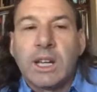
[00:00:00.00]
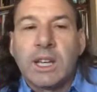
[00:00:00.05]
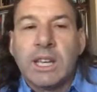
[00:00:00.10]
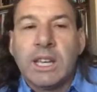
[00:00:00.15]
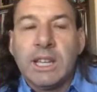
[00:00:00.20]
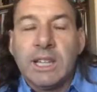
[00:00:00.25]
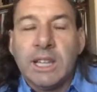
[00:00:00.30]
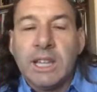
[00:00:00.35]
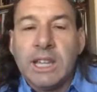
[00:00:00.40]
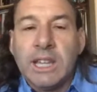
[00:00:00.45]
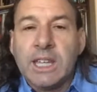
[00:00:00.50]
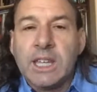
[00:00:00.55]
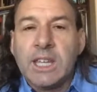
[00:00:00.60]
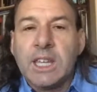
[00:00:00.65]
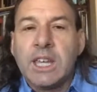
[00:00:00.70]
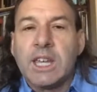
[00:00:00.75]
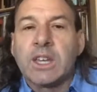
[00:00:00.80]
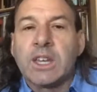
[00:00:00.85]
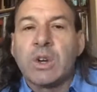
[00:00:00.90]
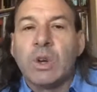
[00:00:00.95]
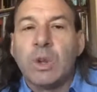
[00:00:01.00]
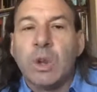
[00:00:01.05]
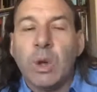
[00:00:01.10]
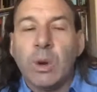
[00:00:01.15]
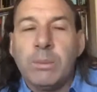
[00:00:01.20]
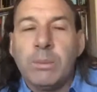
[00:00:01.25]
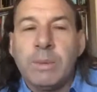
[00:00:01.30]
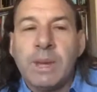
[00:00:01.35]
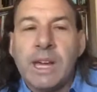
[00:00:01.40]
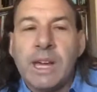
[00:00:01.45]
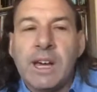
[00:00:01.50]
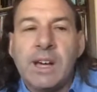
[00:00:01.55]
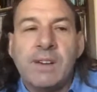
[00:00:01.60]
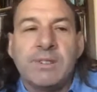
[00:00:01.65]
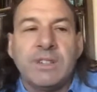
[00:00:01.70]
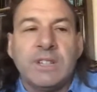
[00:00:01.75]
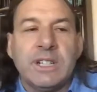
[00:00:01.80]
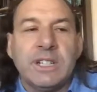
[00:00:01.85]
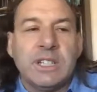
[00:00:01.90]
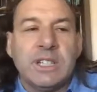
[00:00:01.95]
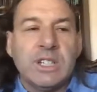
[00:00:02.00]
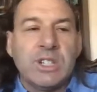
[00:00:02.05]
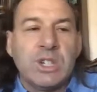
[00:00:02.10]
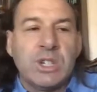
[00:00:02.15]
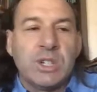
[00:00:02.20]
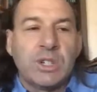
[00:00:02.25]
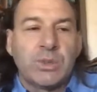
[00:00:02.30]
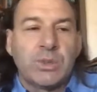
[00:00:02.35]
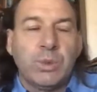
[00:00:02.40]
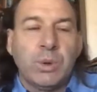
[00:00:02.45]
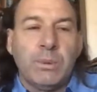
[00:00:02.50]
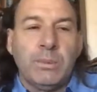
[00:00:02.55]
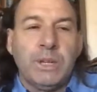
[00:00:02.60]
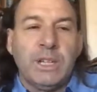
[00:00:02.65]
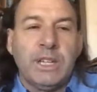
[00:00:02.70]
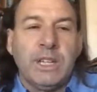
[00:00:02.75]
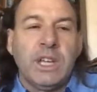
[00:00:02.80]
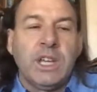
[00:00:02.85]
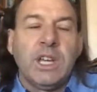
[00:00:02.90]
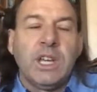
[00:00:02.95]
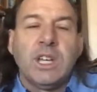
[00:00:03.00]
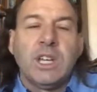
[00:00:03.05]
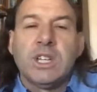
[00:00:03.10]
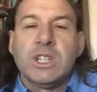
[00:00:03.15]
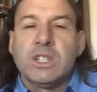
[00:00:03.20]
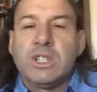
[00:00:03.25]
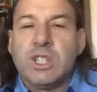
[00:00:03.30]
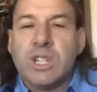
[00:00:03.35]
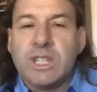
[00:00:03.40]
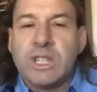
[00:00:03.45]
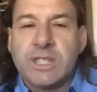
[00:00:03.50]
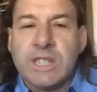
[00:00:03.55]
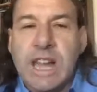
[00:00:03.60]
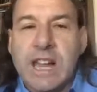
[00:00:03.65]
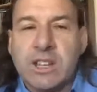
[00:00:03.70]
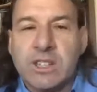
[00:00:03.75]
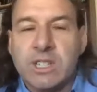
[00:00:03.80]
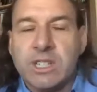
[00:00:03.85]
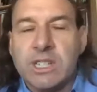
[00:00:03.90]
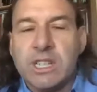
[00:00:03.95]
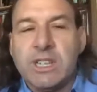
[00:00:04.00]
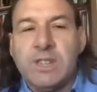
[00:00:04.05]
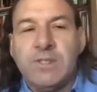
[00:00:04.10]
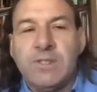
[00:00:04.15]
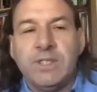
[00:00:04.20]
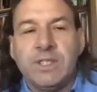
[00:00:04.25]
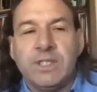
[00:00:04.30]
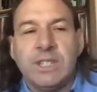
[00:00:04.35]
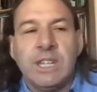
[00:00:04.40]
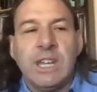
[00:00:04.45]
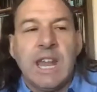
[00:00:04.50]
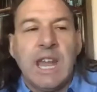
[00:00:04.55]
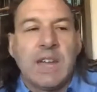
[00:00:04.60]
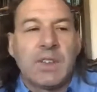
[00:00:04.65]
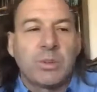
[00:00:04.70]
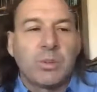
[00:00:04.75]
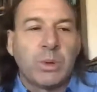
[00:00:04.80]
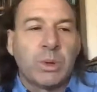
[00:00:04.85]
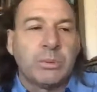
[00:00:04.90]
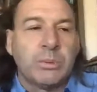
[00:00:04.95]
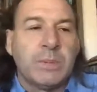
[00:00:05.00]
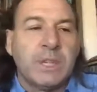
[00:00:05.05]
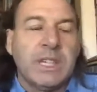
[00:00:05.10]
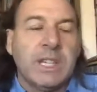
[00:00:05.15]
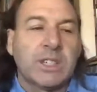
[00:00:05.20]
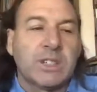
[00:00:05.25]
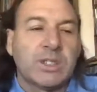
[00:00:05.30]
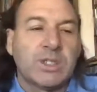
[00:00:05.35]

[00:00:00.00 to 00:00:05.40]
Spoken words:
killing in Colombia of an Indigenous woman, just actually even today as we're meeting.